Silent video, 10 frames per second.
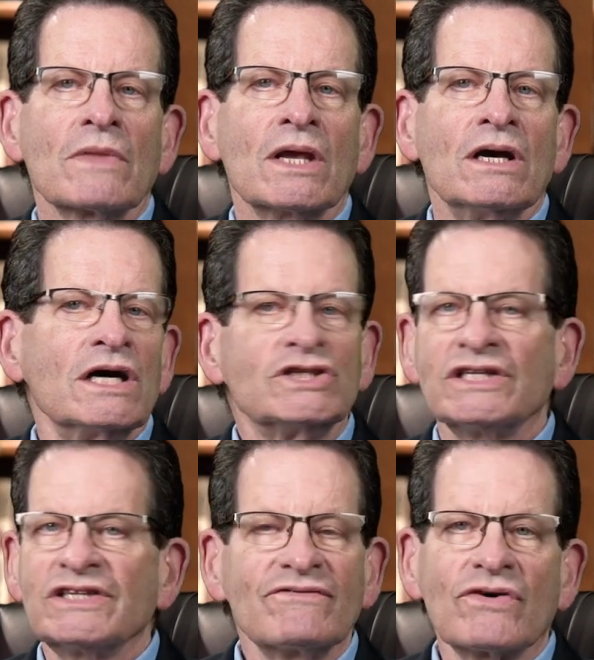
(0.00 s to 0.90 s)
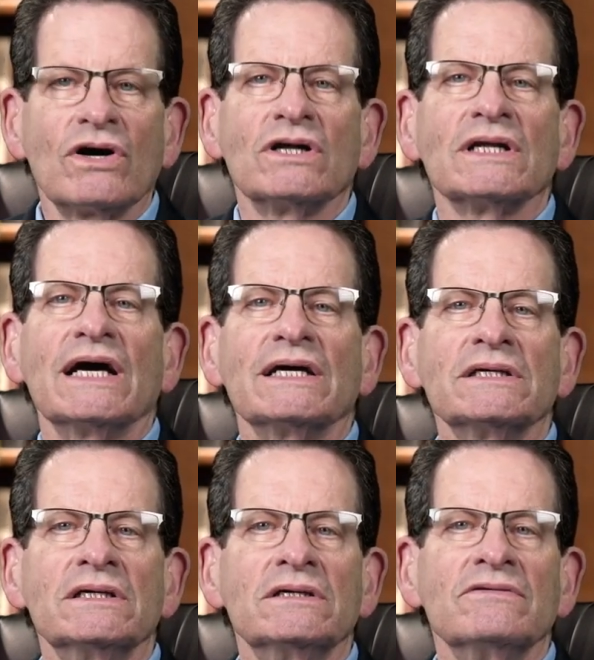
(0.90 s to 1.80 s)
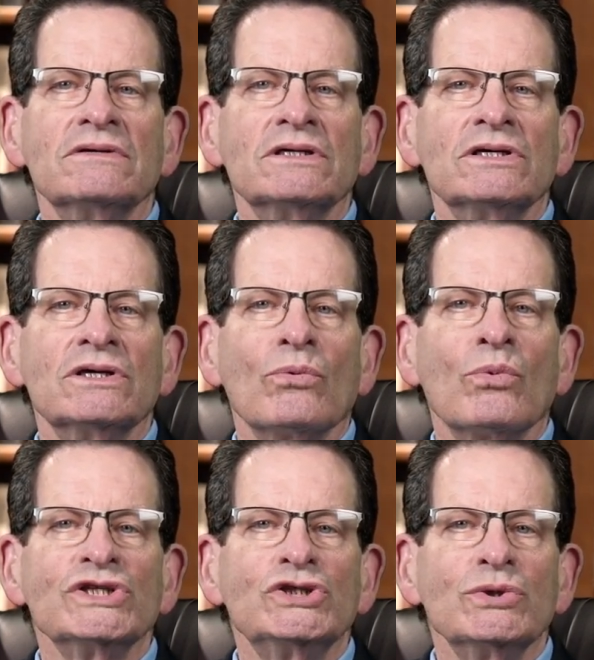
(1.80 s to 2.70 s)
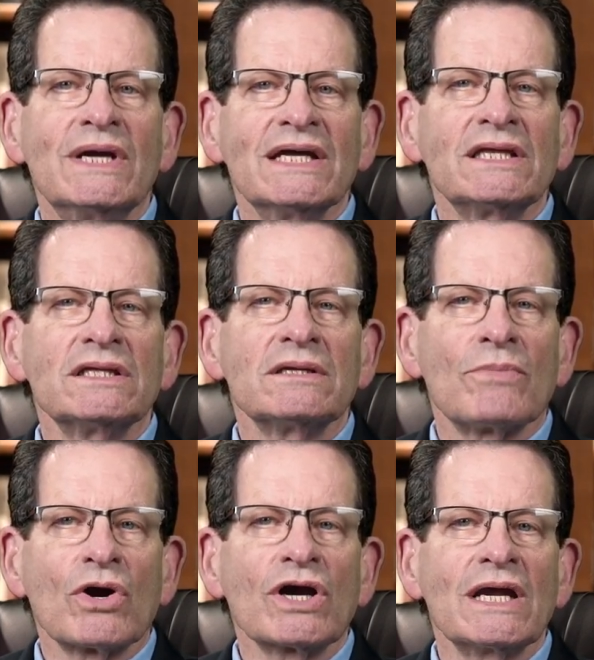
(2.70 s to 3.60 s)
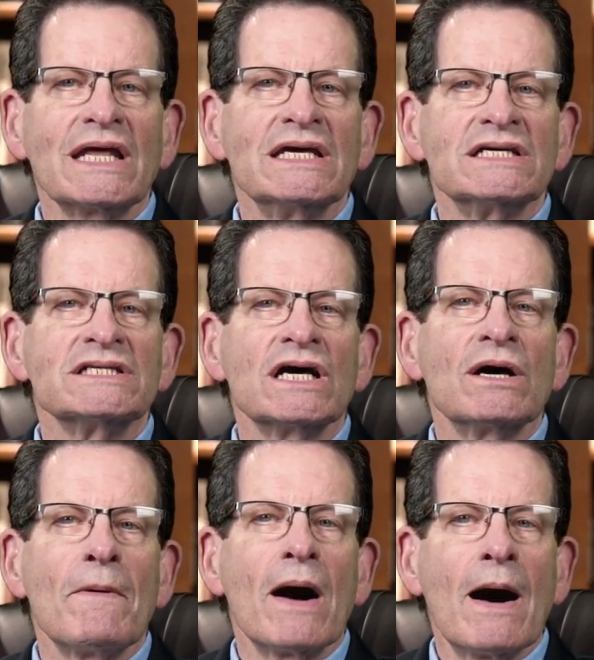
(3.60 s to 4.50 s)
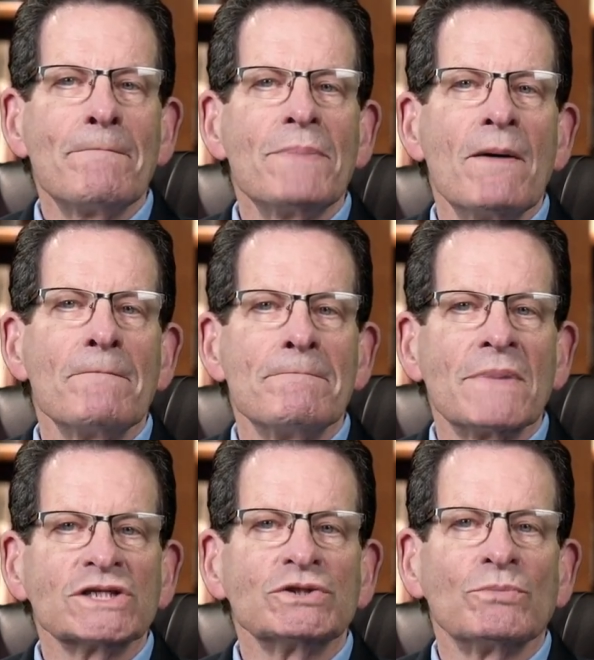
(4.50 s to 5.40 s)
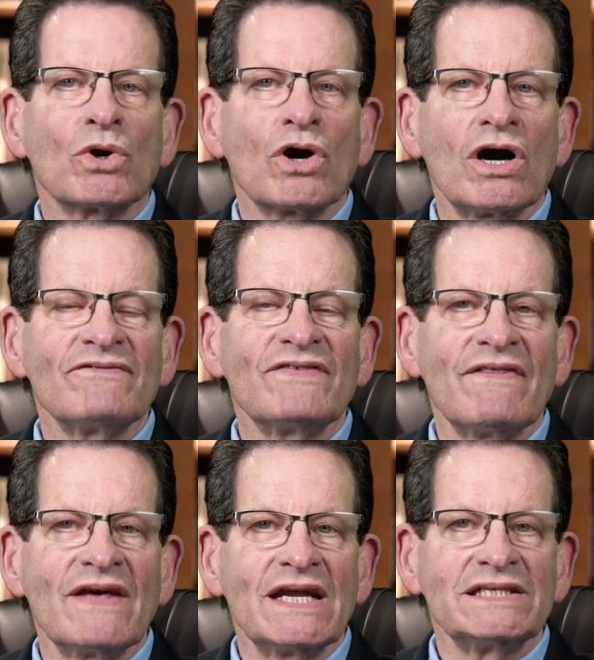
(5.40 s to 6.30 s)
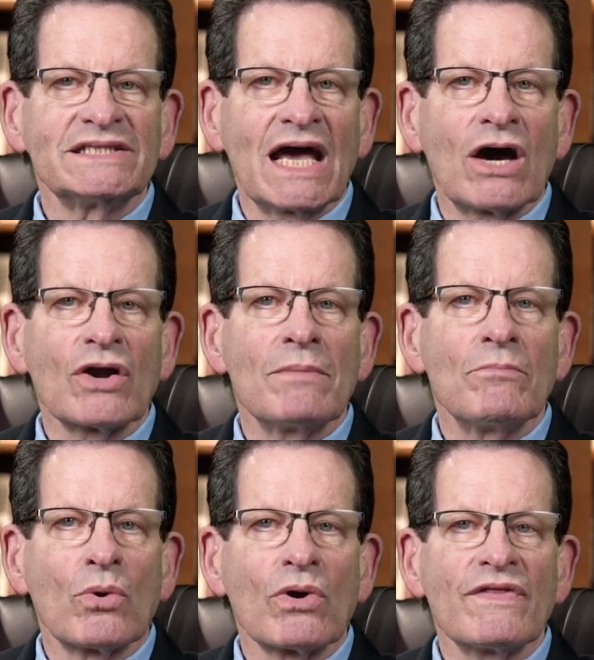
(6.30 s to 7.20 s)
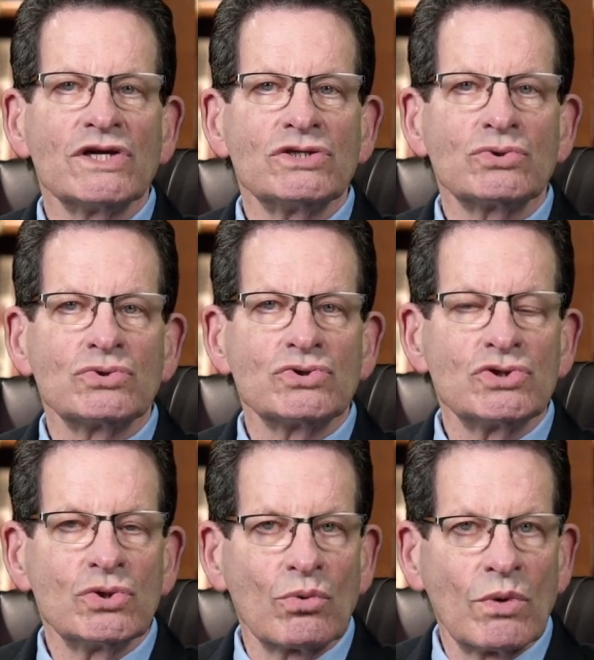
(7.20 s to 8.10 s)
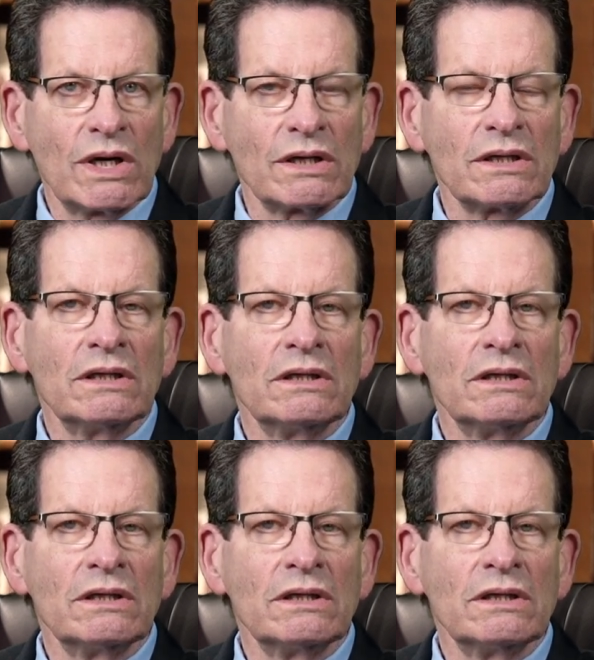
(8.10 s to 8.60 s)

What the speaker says: Adjusting for all that, once you get that the market is up much more often than it's down and more than 2 to 1,